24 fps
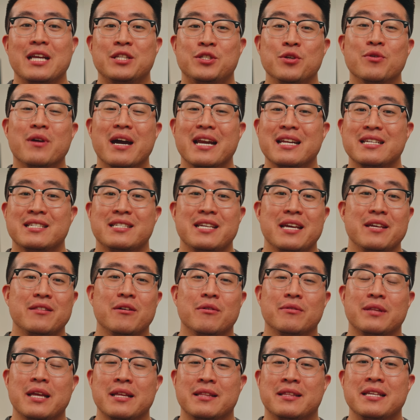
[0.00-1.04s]
do gotta say
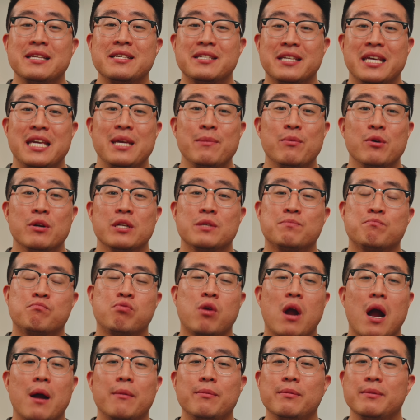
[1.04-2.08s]
though that this keyboard is
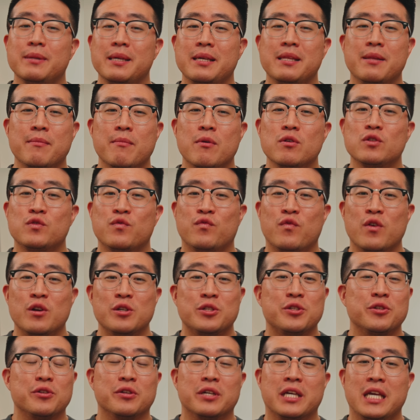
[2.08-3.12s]
probably the most
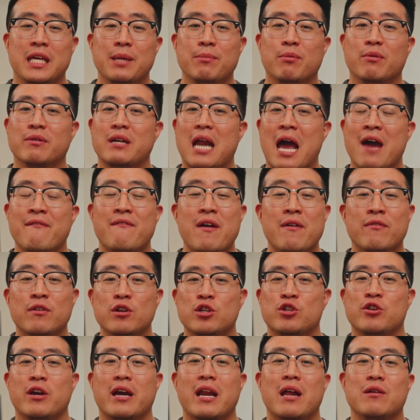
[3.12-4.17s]
versatile keyboard I've
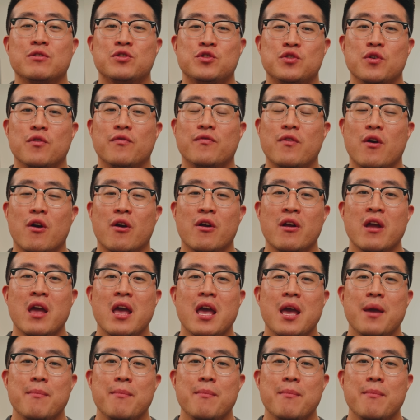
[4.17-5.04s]
ever tried out so far,